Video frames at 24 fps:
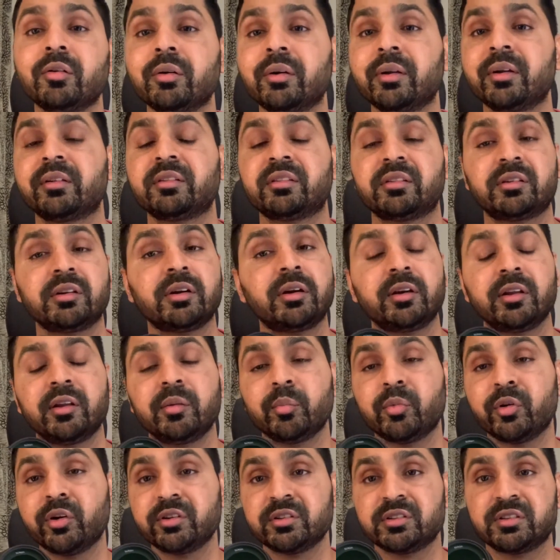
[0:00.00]
It's
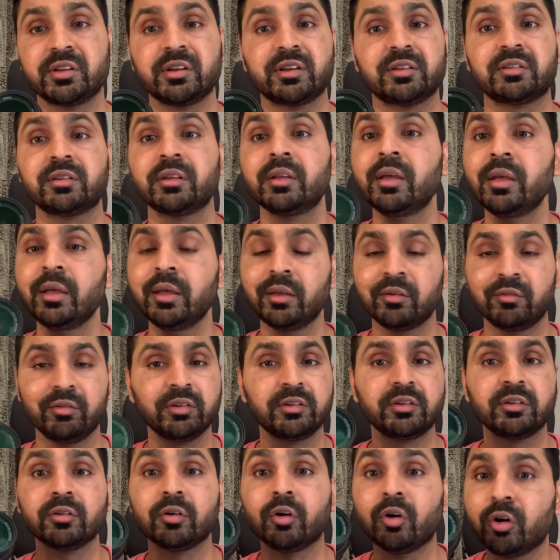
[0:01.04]
13.6, which
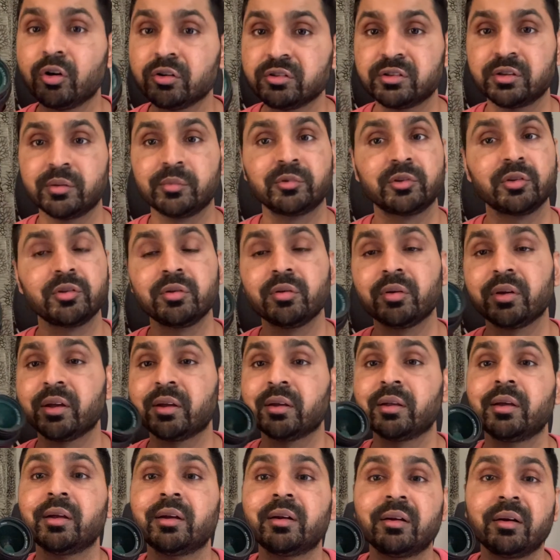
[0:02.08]
is awesome. So you can
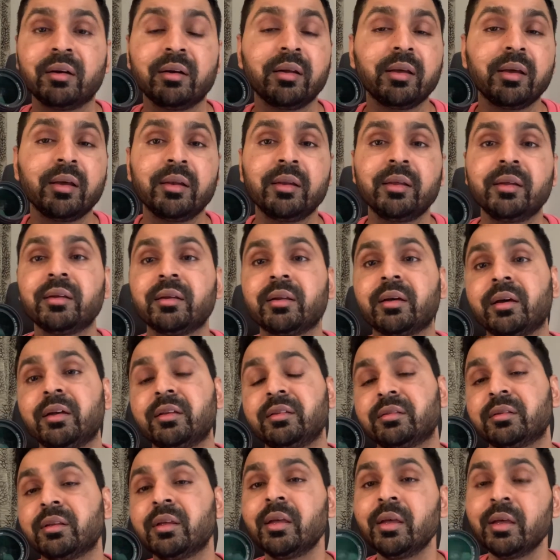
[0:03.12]
get really nice